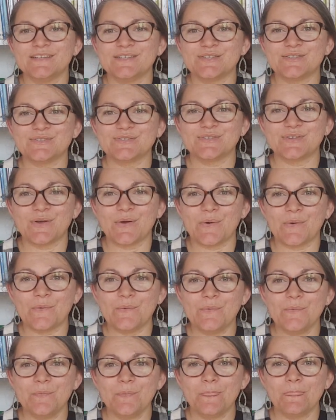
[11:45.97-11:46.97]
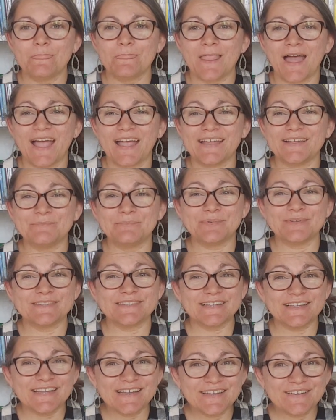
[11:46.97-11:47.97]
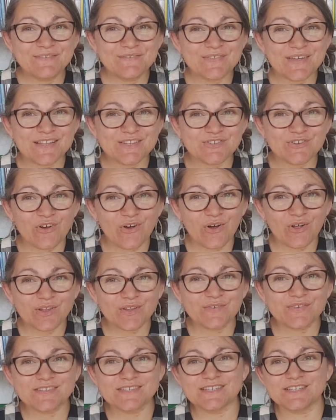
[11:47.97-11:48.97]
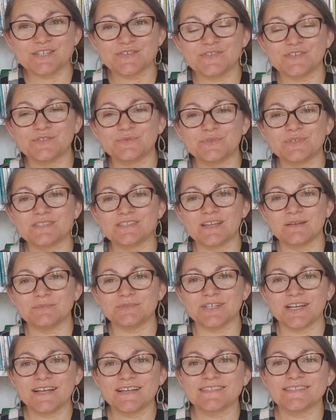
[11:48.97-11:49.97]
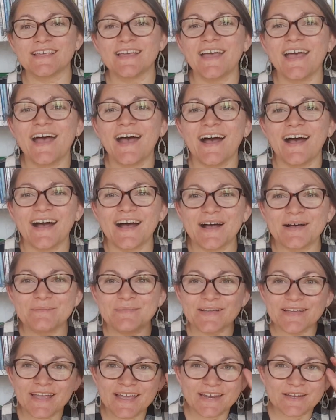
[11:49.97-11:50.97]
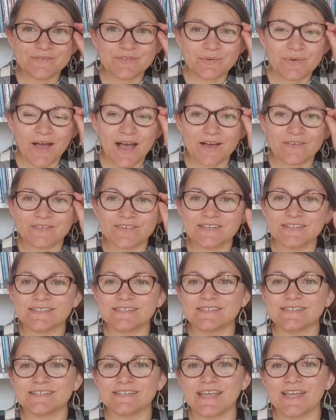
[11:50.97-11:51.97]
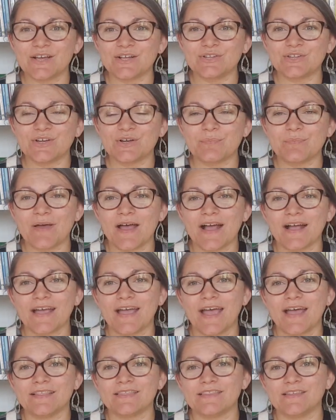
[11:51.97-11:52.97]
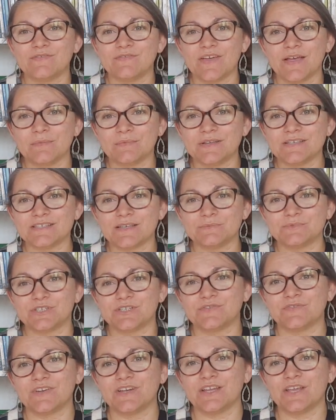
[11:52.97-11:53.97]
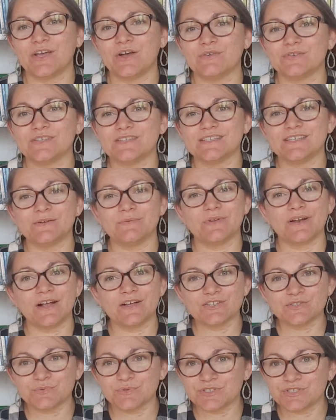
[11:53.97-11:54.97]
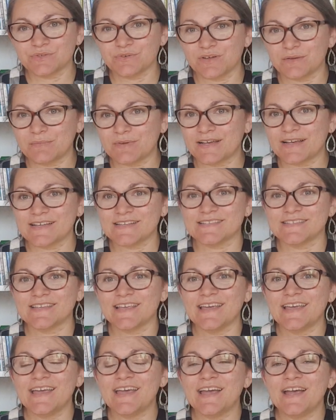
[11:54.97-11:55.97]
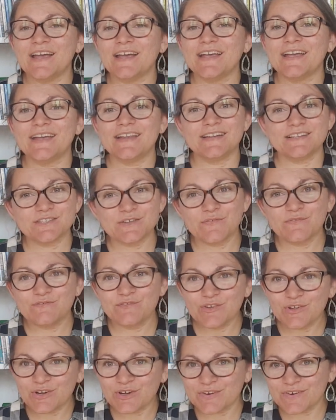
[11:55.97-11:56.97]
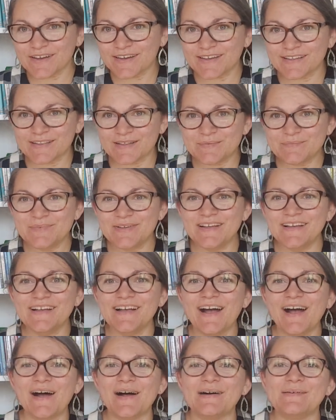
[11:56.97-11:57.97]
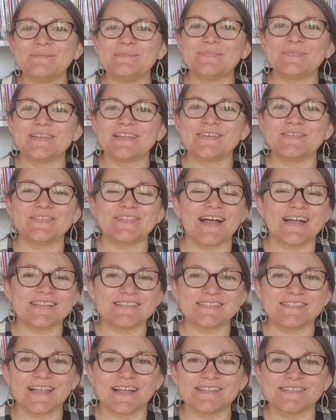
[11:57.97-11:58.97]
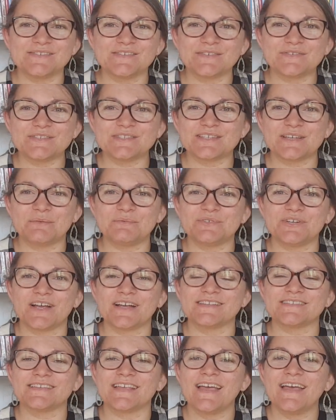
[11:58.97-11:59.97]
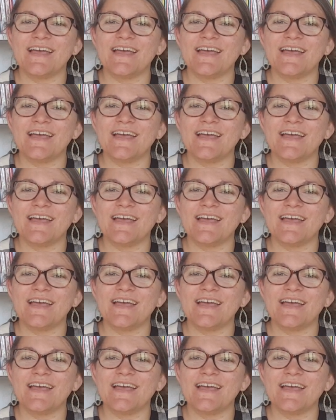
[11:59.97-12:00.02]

So I believe that's all of his individual subjects. Um, again, if you haven't, take a look back at the family subject video to see what else we're doing, because it is a full curriculum, um, of lots, lots of different subjects.